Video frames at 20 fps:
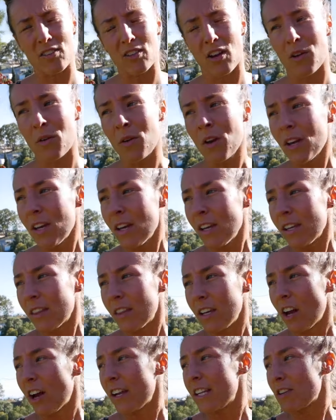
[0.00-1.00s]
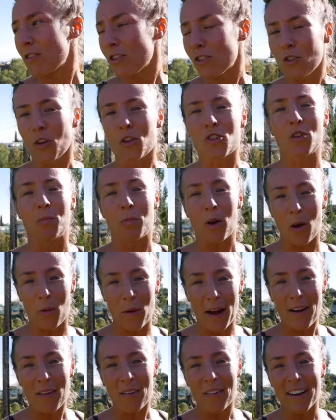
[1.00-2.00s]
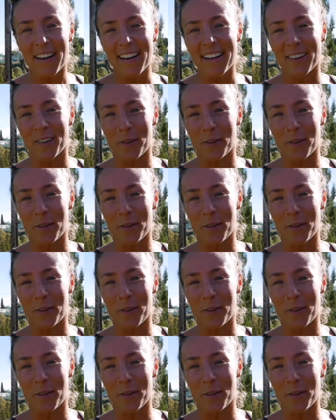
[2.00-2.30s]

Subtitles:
So the idea is not to blow out